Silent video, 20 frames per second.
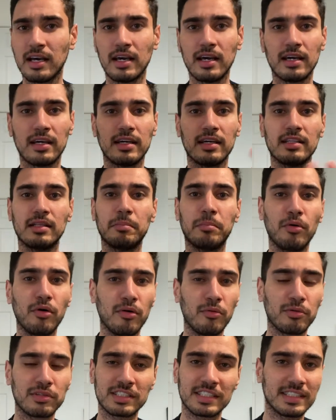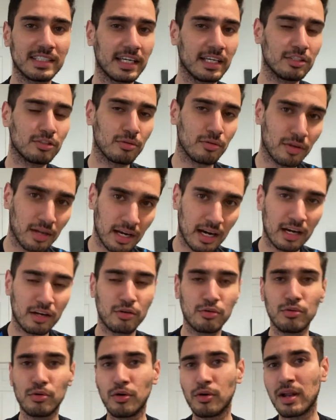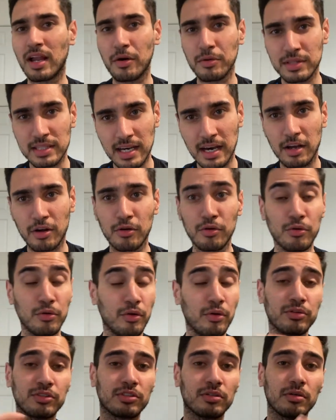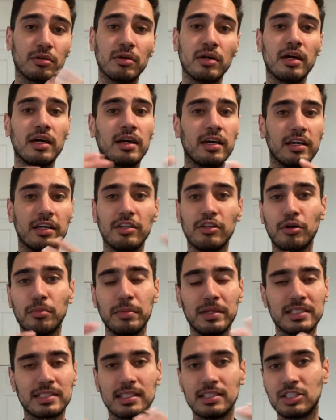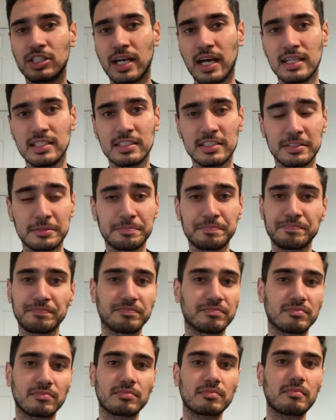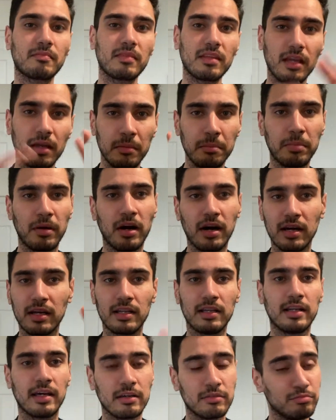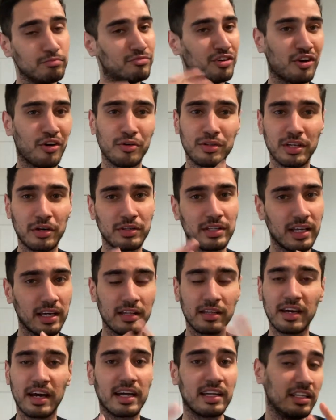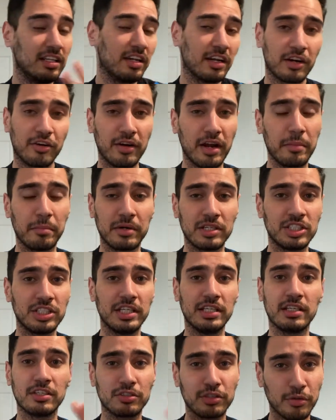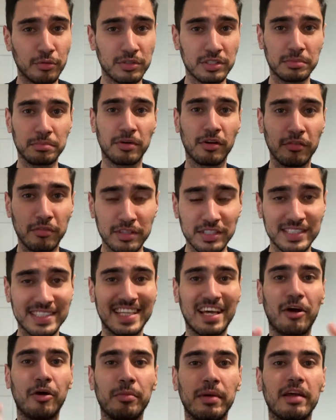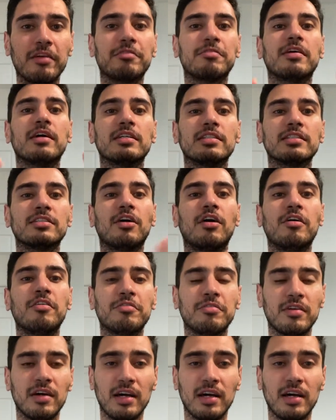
That the ball wasn't sticking to Lukaku or Lautaro, who also, you know, missed a chance. But Verona, on the other hand, didn't create much either. So it was a bit of a stalemate first half.